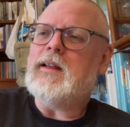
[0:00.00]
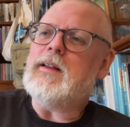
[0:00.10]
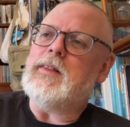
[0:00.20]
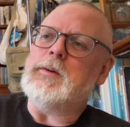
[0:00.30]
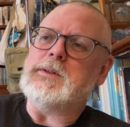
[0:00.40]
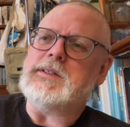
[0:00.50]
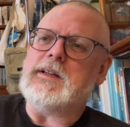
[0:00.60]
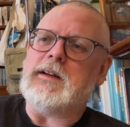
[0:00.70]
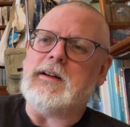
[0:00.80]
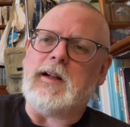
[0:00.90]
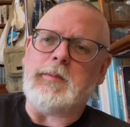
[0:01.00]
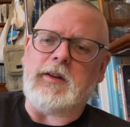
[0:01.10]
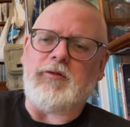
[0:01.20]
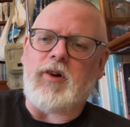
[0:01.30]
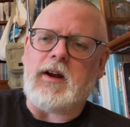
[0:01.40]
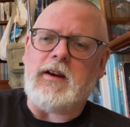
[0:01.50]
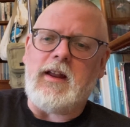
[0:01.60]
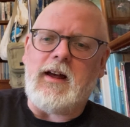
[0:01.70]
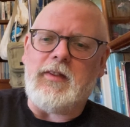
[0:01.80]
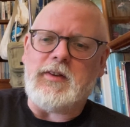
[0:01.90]
And there was Albert the Dragon
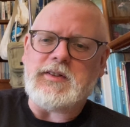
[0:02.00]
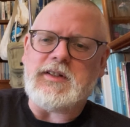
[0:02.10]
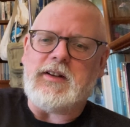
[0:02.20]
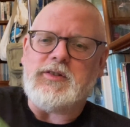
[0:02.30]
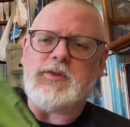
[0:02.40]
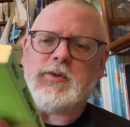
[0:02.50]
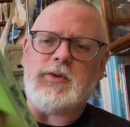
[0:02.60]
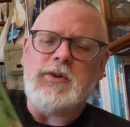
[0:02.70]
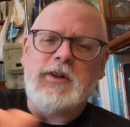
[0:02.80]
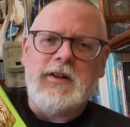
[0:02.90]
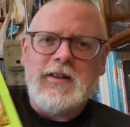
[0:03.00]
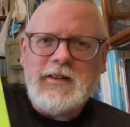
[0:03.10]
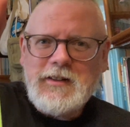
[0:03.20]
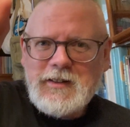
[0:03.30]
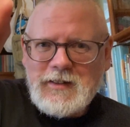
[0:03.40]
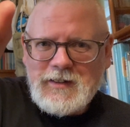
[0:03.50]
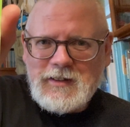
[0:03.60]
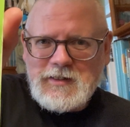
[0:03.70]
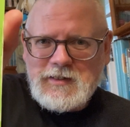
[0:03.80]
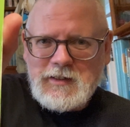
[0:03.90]
and the Centaur. You
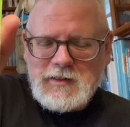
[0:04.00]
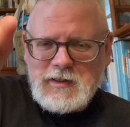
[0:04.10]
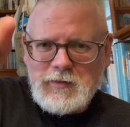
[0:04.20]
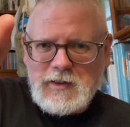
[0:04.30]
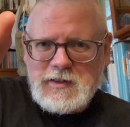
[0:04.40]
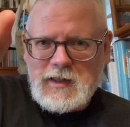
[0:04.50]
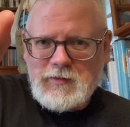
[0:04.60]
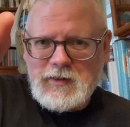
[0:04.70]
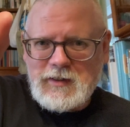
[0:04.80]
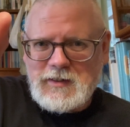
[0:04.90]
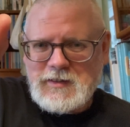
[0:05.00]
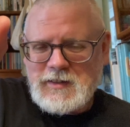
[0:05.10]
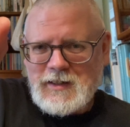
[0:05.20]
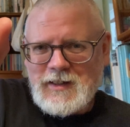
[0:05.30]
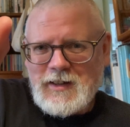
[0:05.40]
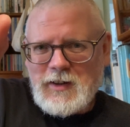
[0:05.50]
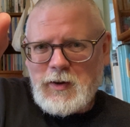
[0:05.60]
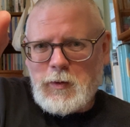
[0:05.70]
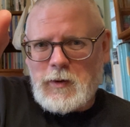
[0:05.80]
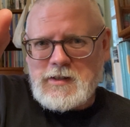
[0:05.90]
can see these lovely 70s
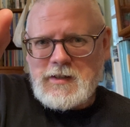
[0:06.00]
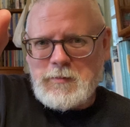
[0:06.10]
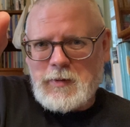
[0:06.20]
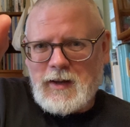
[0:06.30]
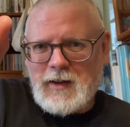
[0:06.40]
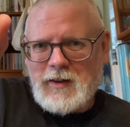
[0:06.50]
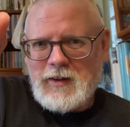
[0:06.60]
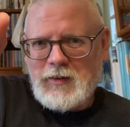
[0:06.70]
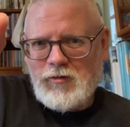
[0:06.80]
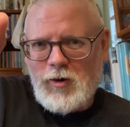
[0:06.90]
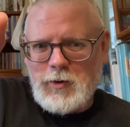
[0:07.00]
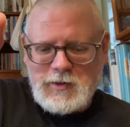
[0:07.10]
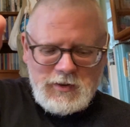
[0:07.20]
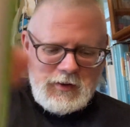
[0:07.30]
Quentin Blake drawings on